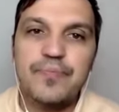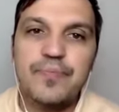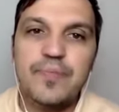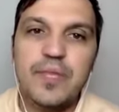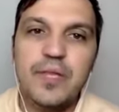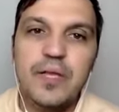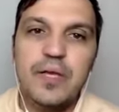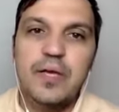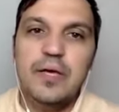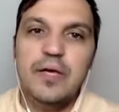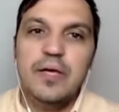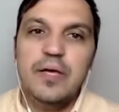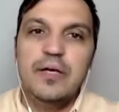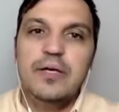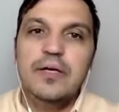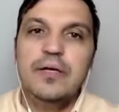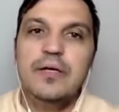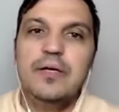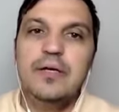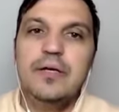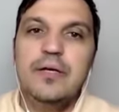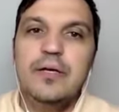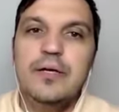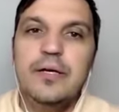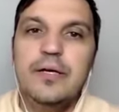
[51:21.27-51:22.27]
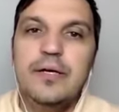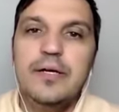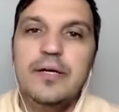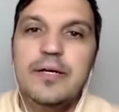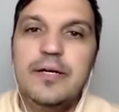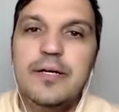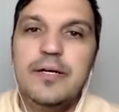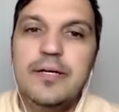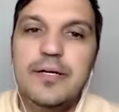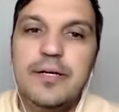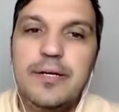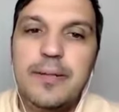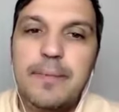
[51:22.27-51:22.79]
correct
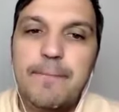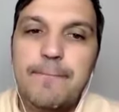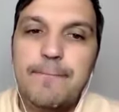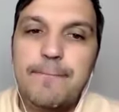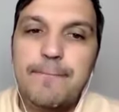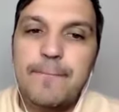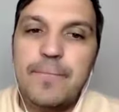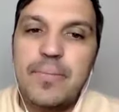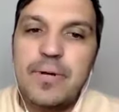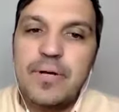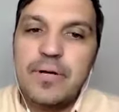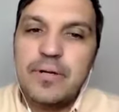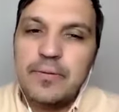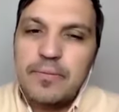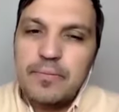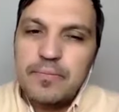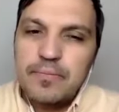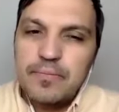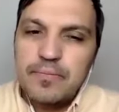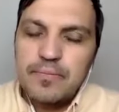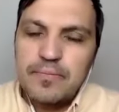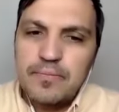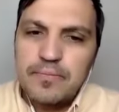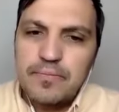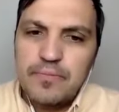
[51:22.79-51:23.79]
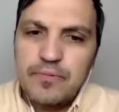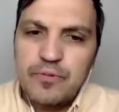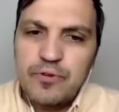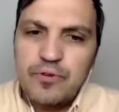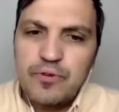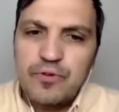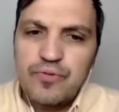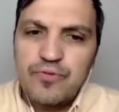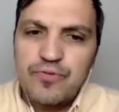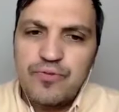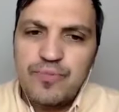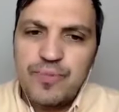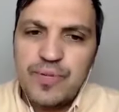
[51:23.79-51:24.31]
um,
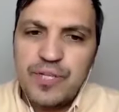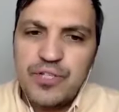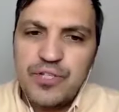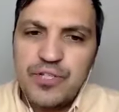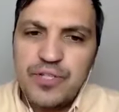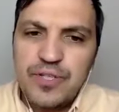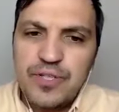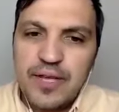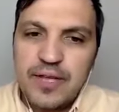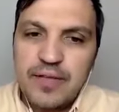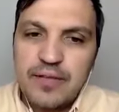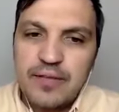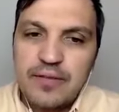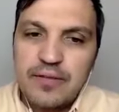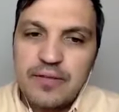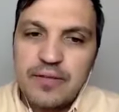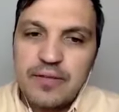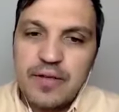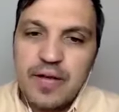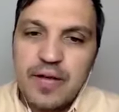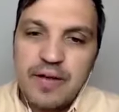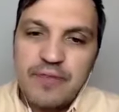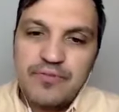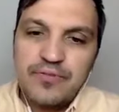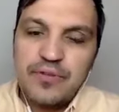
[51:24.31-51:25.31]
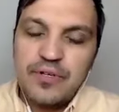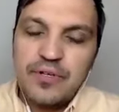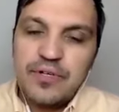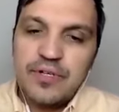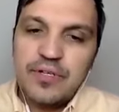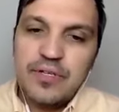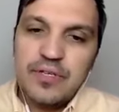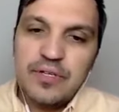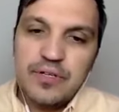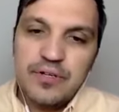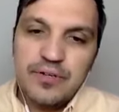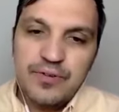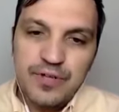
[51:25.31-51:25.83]
you've mentioned that uh, after
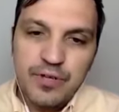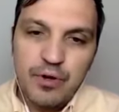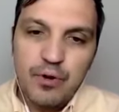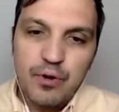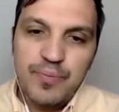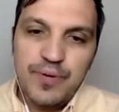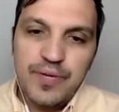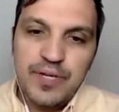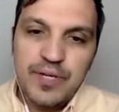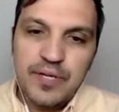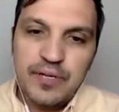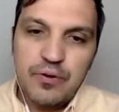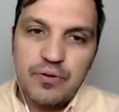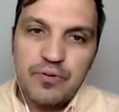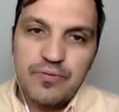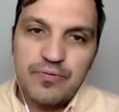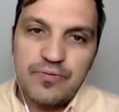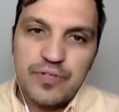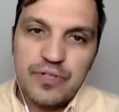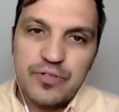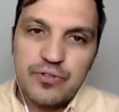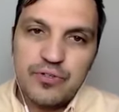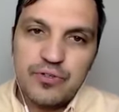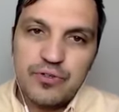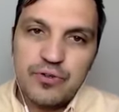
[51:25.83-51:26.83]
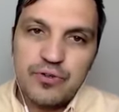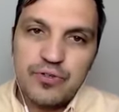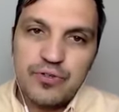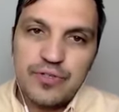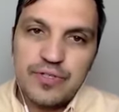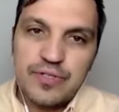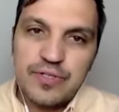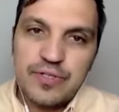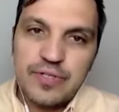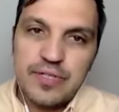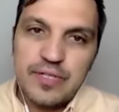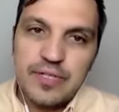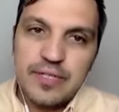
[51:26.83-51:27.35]
the reopening of the
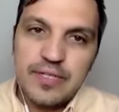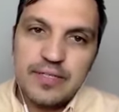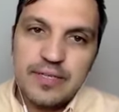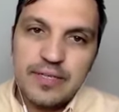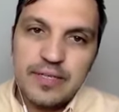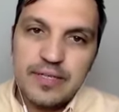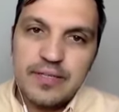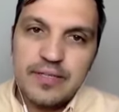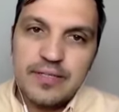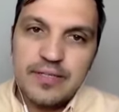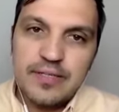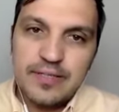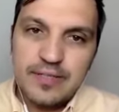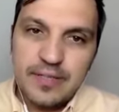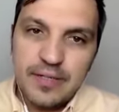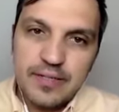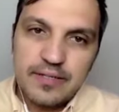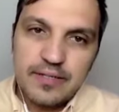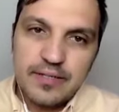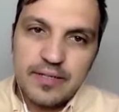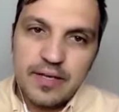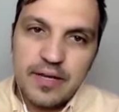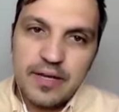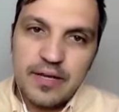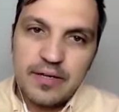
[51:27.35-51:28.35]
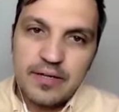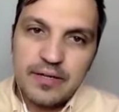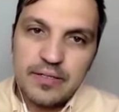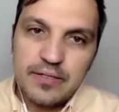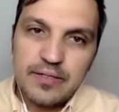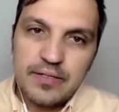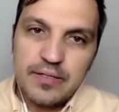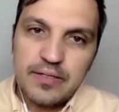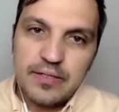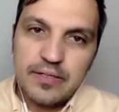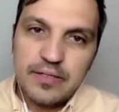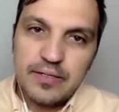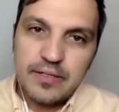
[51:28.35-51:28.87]
stores, let's say the sales are
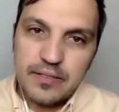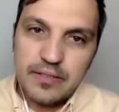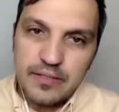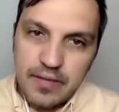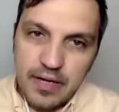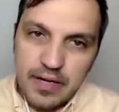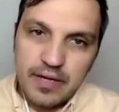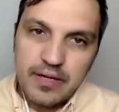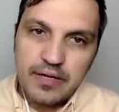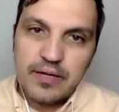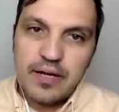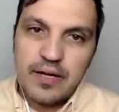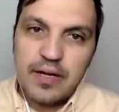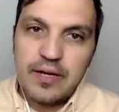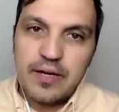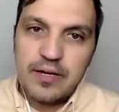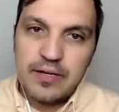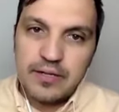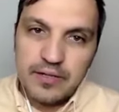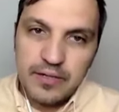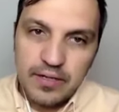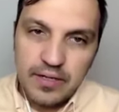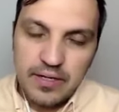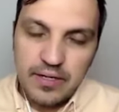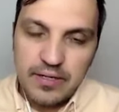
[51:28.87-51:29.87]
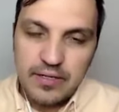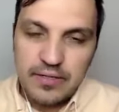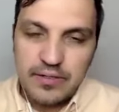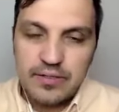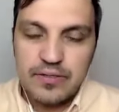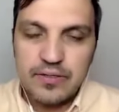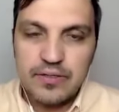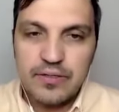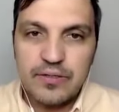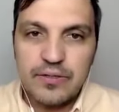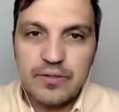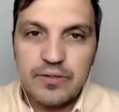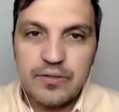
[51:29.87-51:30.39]
uh, are are,
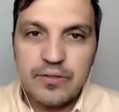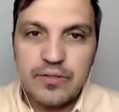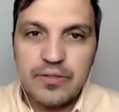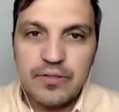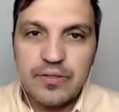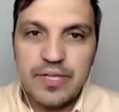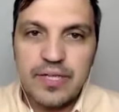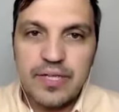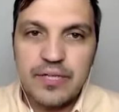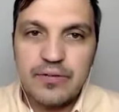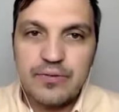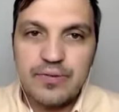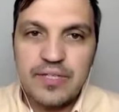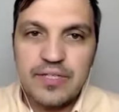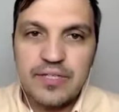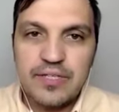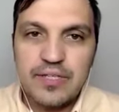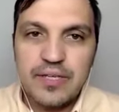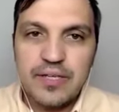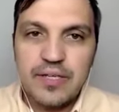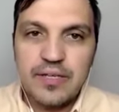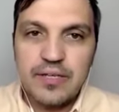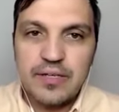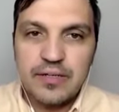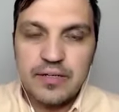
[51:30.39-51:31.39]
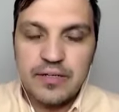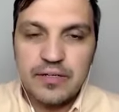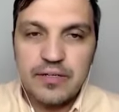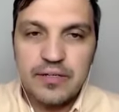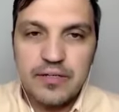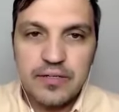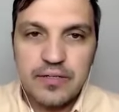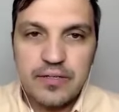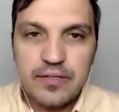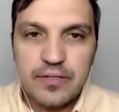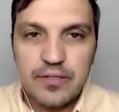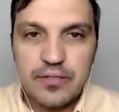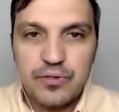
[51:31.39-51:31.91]
are uh, increasing,
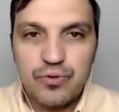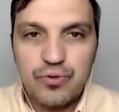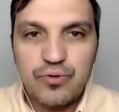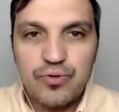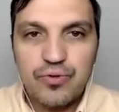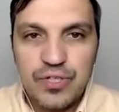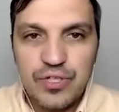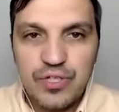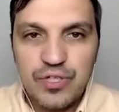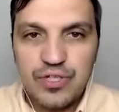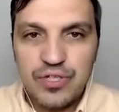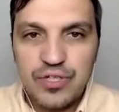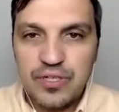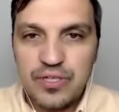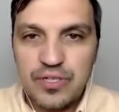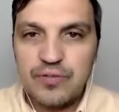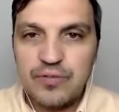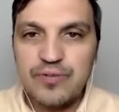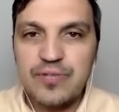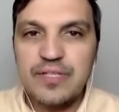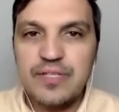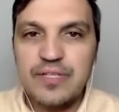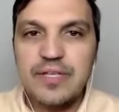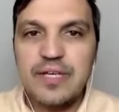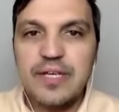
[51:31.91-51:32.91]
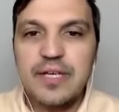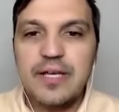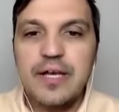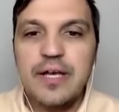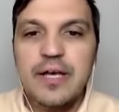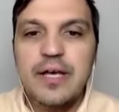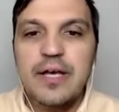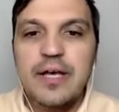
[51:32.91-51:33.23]
two digit increasing